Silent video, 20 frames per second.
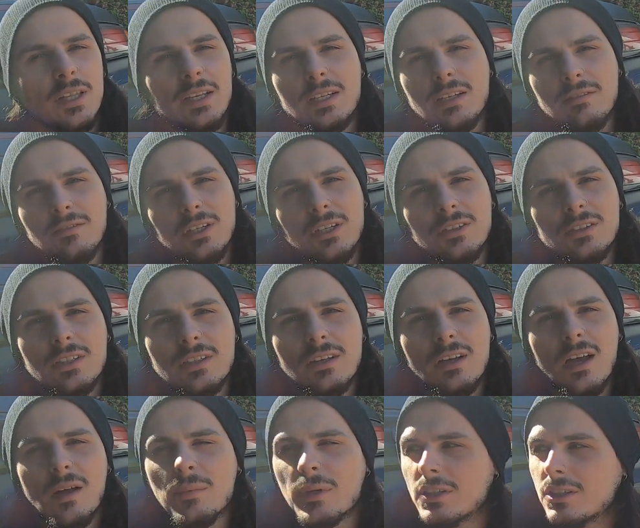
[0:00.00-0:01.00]
plenty of videos to
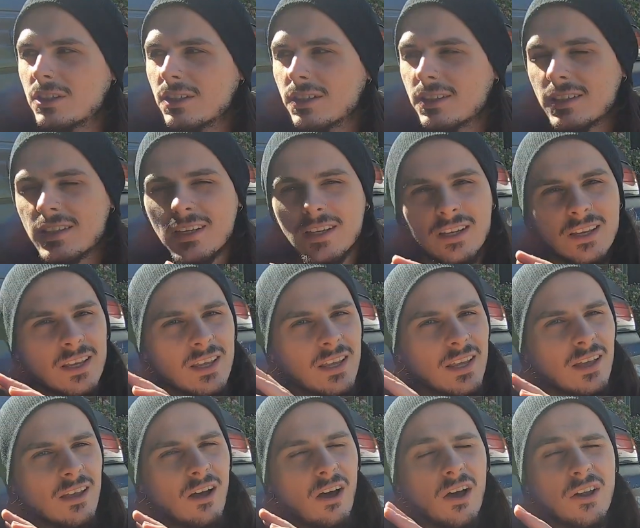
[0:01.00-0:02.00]
come. It's just
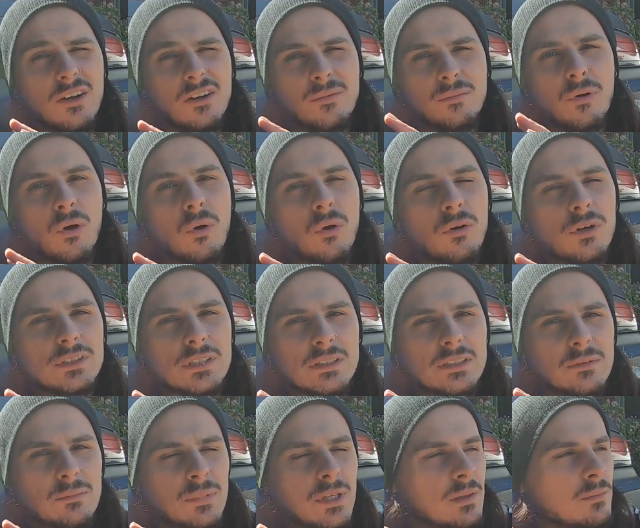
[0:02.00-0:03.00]
on a pause at
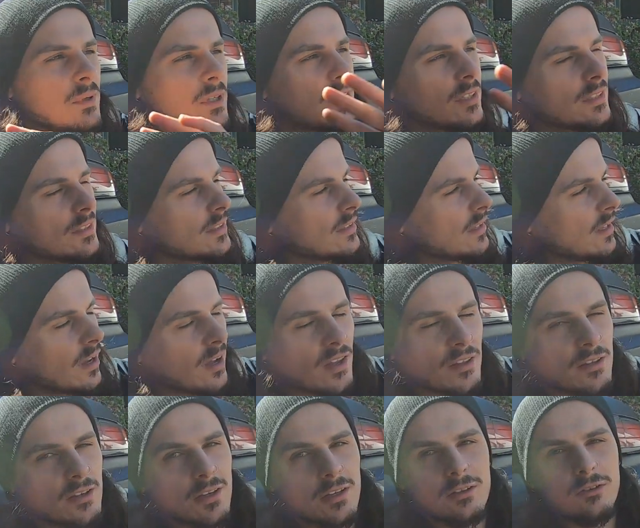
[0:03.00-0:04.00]
the bit because the
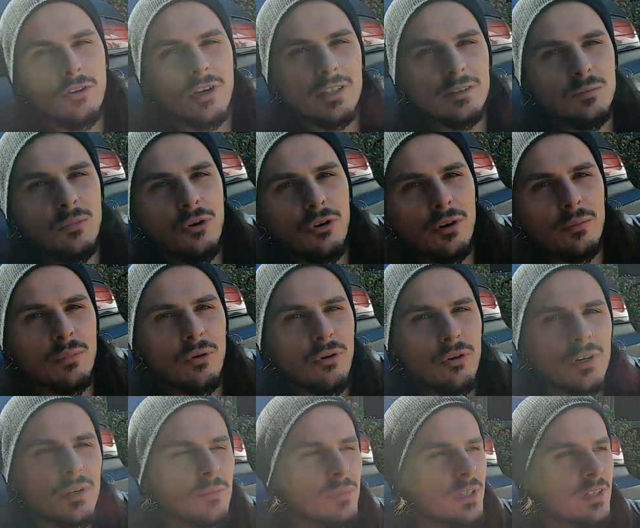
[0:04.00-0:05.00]
R33 is more
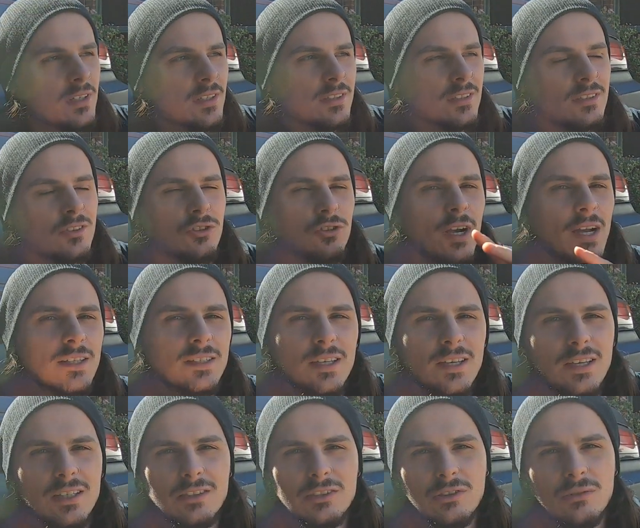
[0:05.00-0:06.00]
important, because track
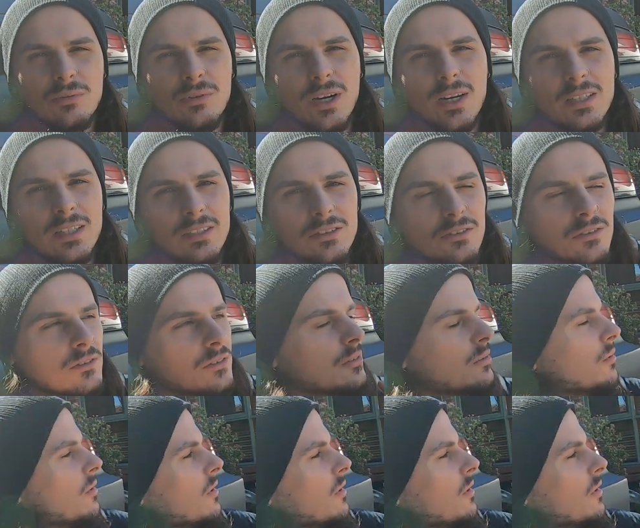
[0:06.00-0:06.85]
days you rarely do,